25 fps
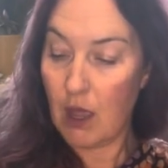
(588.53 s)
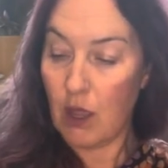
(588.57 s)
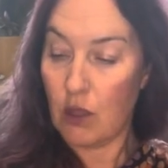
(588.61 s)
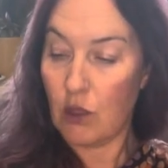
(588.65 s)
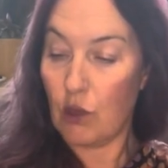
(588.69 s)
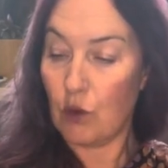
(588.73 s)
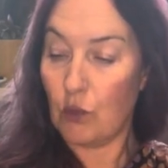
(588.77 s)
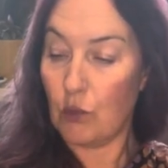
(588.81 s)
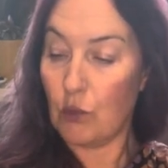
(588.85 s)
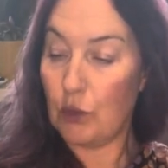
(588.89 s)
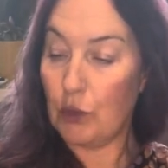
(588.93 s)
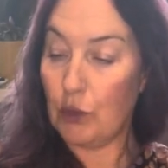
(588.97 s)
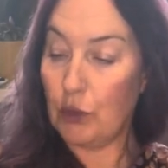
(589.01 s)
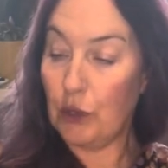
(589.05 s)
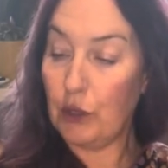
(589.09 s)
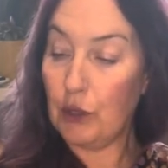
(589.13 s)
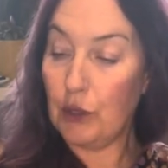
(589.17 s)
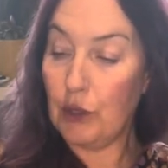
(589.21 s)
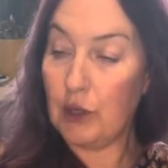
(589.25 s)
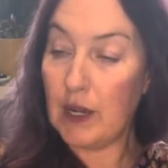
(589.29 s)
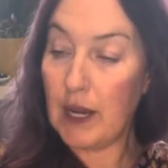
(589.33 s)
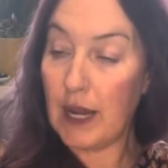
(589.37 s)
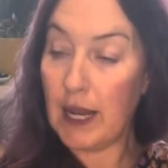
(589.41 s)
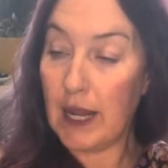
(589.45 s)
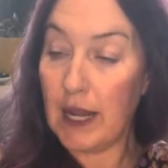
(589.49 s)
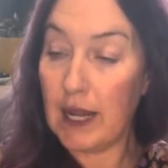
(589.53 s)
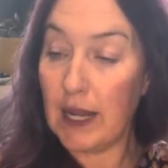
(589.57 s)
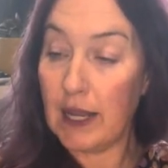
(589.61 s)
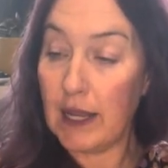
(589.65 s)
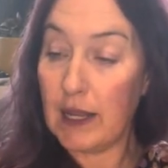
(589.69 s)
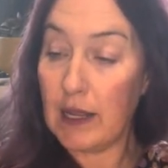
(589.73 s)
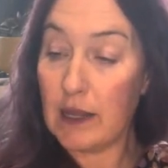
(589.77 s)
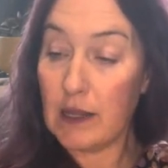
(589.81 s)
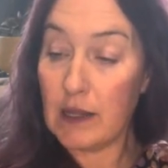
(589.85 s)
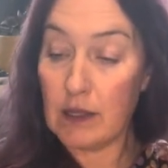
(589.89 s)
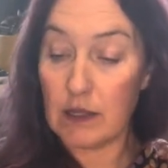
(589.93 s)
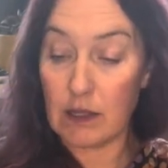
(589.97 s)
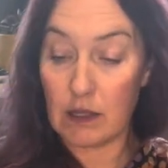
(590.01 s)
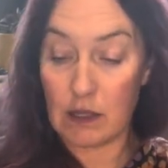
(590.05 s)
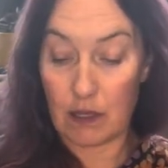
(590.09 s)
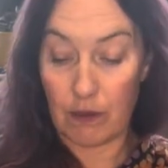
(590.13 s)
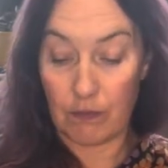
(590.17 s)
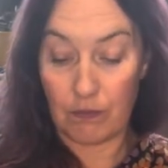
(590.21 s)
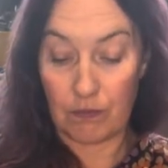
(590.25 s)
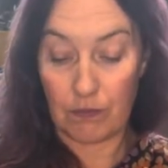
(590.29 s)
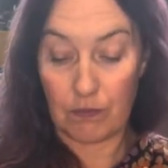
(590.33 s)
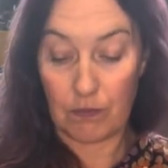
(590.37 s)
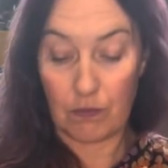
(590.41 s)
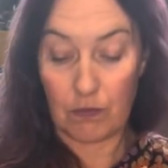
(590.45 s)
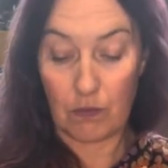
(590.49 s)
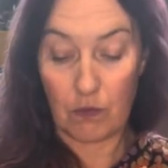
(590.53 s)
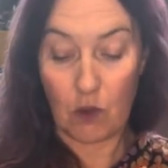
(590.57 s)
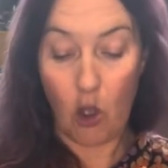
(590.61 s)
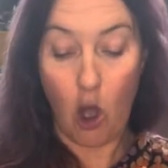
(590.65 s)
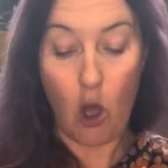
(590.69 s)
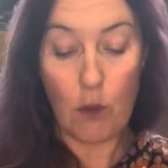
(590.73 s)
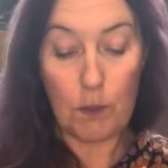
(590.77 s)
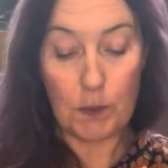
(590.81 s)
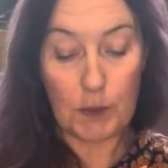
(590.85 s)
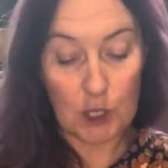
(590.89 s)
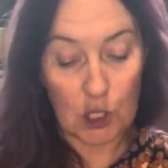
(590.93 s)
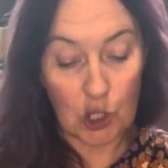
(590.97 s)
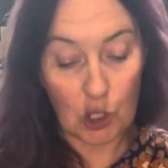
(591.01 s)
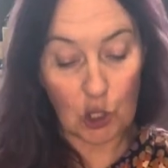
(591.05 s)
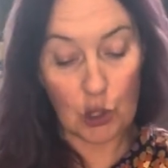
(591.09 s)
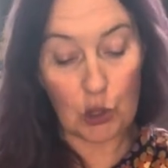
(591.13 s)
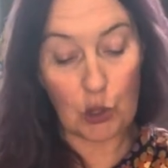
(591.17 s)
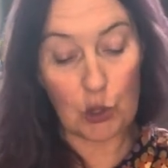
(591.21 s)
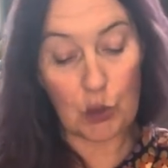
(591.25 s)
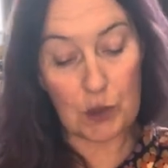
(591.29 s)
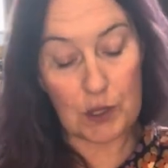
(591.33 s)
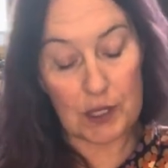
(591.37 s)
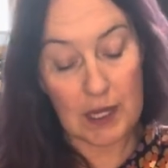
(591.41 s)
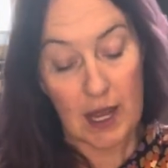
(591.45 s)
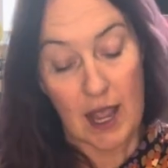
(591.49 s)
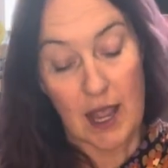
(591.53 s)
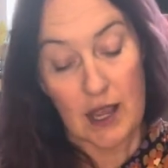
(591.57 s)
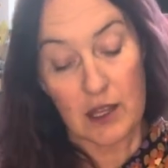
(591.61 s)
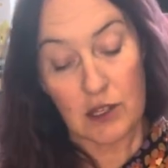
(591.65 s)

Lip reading: The rune is obstacles.